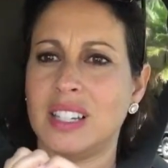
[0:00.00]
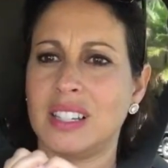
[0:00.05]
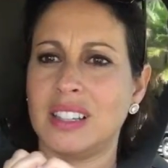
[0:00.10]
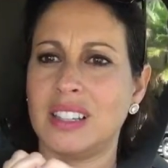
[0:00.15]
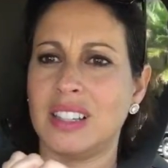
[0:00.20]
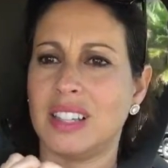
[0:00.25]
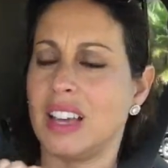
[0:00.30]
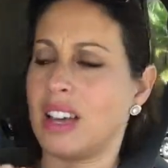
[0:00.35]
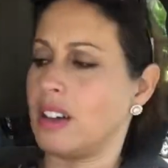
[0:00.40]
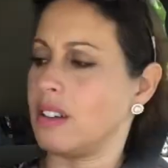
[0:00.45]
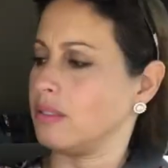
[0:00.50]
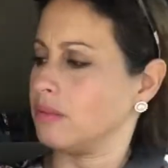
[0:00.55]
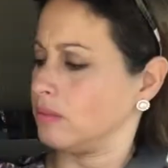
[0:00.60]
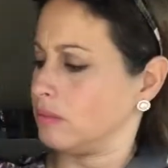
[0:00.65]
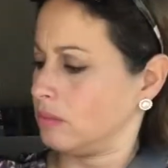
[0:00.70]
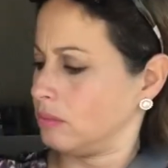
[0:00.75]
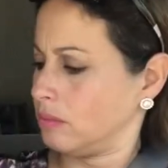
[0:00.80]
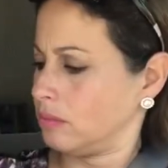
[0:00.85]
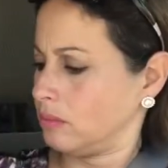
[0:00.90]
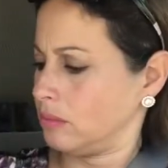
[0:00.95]

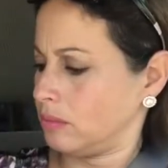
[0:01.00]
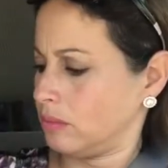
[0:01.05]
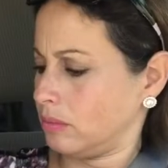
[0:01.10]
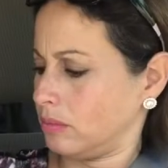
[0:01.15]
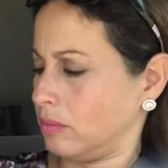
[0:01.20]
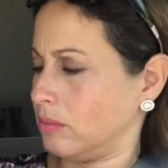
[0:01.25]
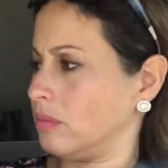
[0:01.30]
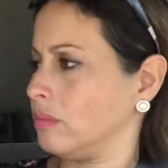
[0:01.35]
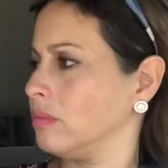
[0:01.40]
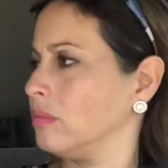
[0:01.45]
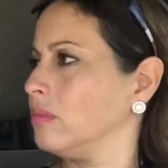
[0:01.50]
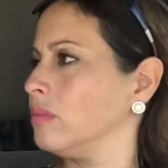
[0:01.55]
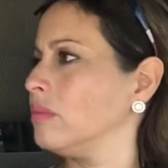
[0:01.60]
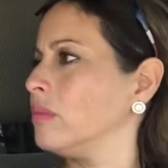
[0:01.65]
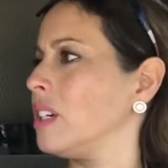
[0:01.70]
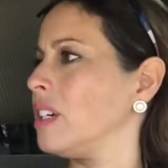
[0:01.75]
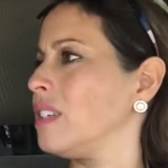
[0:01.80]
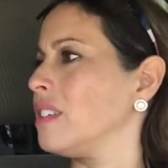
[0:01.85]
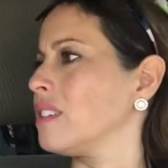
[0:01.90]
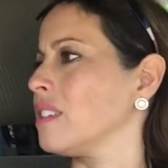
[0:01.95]

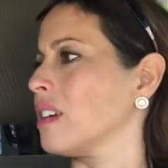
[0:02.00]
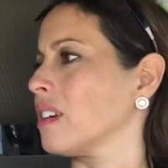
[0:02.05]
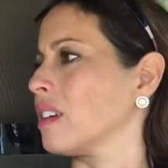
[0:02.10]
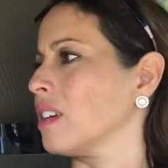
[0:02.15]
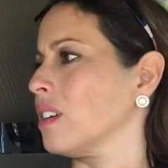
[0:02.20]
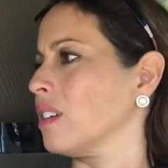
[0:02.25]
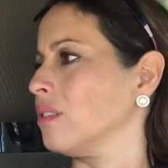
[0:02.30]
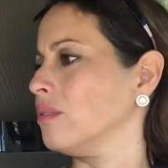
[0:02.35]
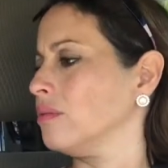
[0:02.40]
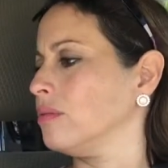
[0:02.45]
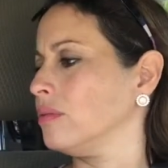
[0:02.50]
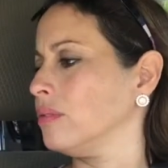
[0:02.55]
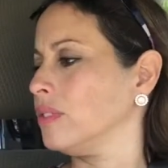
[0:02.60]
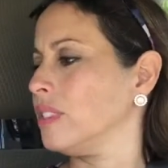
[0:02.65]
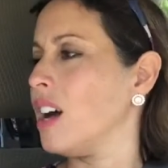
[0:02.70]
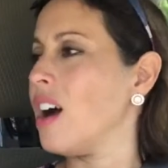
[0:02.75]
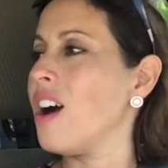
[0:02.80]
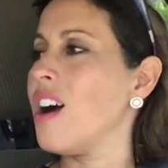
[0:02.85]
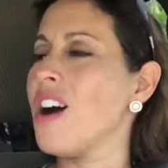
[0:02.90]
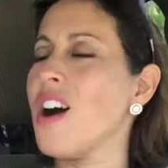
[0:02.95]
Wait a second.
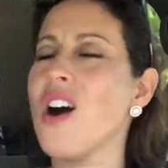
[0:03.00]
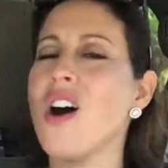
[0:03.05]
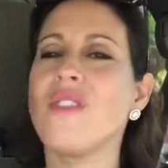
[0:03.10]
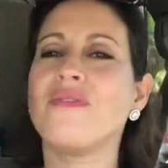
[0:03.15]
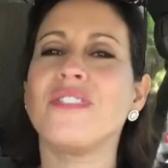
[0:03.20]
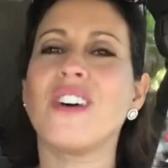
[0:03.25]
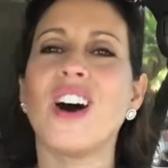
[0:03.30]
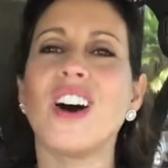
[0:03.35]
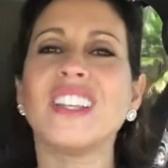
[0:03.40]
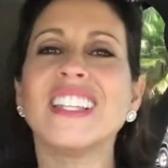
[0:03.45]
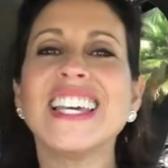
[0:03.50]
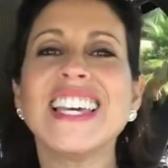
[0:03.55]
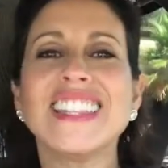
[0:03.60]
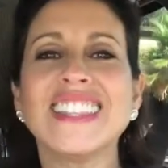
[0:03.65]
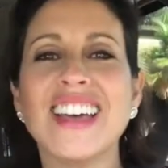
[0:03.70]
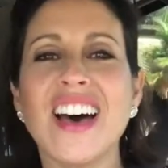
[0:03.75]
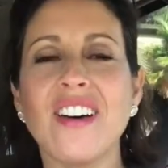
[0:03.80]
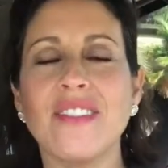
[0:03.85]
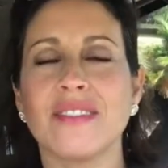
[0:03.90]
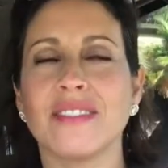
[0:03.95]
Oh, fall
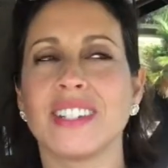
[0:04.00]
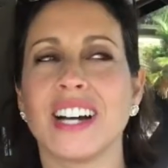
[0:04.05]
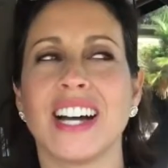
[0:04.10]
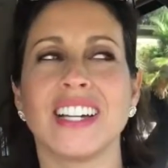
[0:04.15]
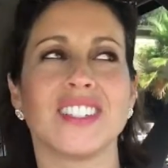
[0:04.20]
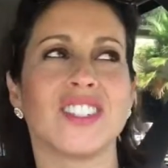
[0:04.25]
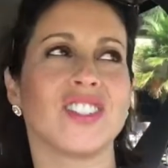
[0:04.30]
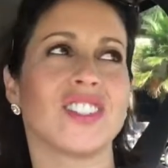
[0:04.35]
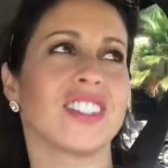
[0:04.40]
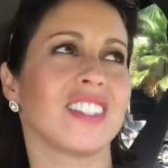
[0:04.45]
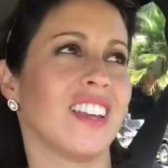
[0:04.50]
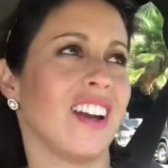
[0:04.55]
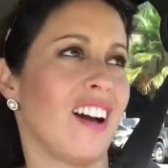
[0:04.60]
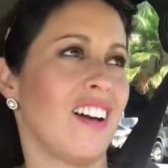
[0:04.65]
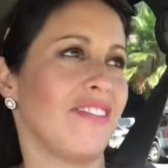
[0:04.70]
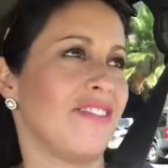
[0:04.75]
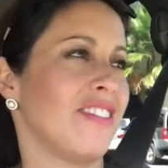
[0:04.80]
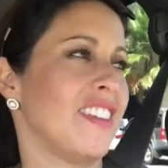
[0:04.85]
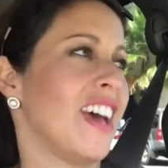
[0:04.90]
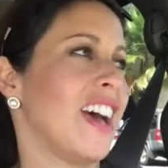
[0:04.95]
in the. I just
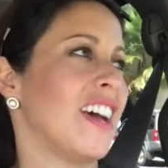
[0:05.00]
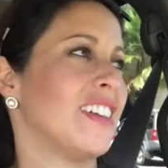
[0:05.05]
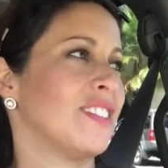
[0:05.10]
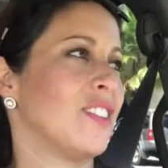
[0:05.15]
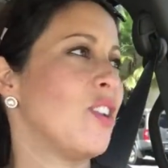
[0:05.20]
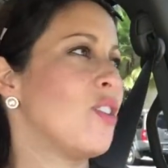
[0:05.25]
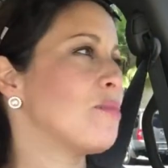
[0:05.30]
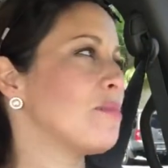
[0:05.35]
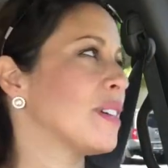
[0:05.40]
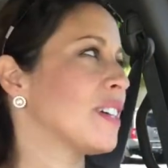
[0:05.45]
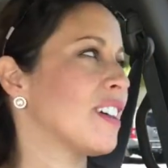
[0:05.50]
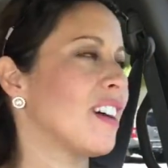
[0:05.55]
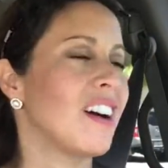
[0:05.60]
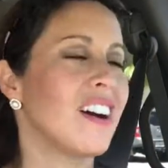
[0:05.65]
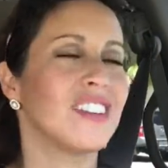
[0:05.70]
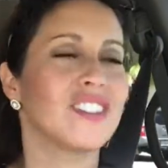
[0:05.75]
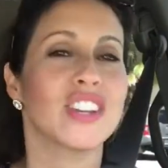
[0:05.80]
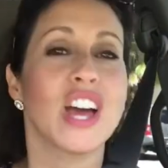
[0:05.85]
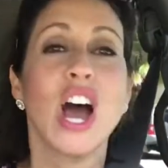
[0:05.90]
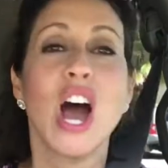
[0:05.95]
got that. Oh my
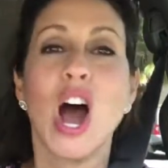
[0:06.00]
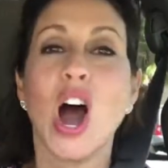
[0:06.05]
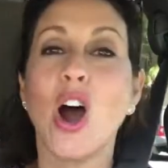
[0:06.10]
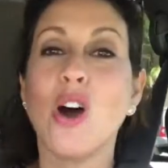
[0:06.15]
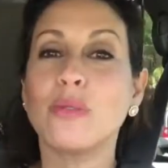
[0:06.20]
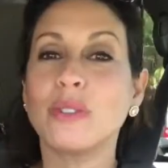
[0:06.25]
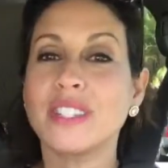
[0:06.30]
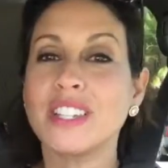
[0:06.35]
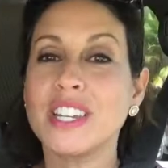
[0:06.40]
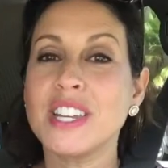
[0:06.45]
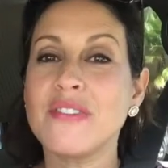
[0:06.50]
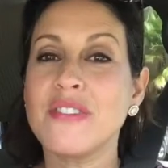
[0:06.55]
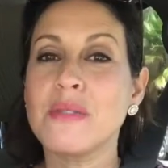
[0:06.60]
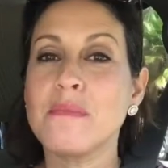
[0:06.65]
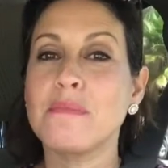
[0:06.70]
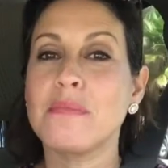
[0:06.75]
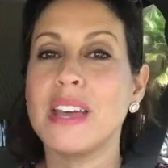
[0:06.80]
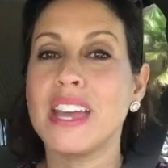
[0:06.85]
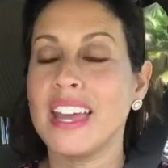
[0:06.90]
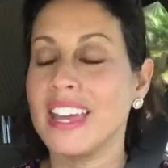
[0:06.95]
gosh. I wasn't
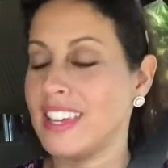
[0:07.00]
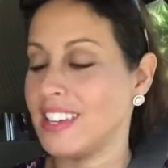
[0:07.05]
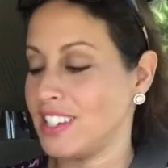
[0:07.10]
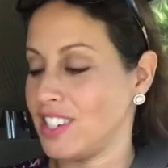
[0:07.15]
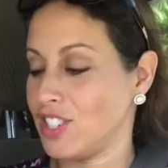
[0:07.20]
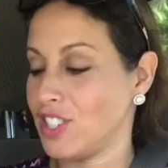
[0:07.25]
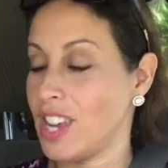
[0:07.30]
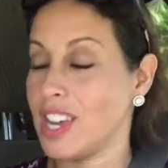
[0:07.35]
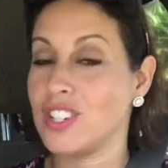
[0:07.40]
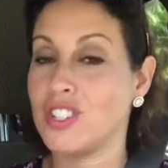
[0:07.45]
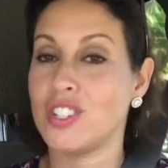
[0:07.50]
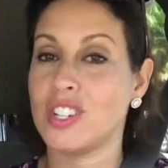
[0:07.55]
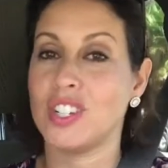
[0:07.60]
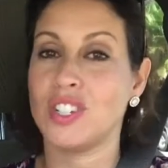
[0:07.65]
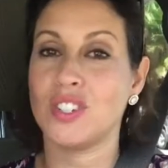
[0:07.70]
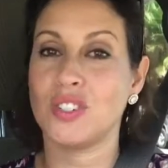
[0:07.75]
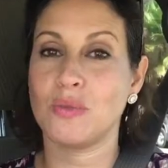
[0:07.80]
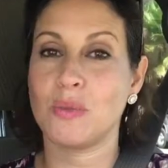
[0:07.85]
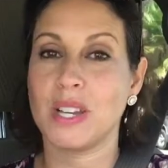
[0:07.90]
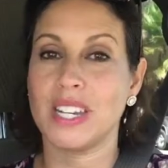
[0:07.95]
even paying
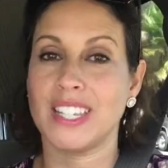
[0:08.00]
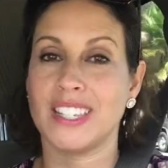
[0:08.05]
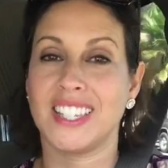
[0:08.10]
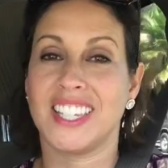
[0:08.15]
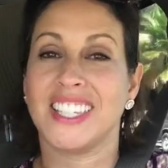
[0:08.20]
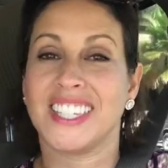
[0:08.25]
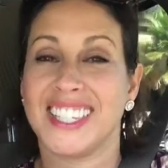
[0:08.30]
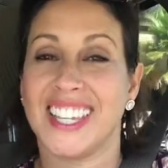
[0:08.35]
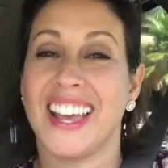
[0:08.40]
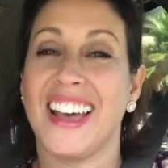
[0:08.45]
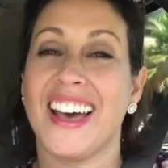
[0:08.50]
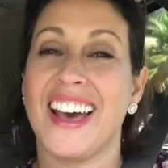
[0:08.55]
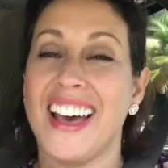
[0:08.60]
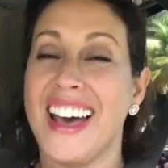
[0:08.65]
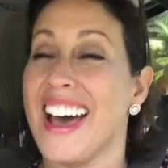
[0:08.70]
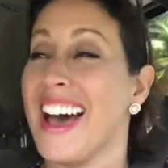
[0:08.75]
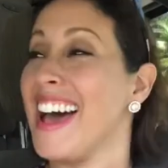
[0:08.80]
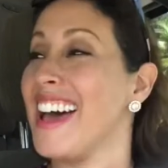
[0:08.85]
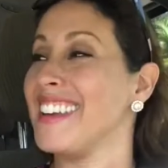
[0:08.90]
attention to what it said.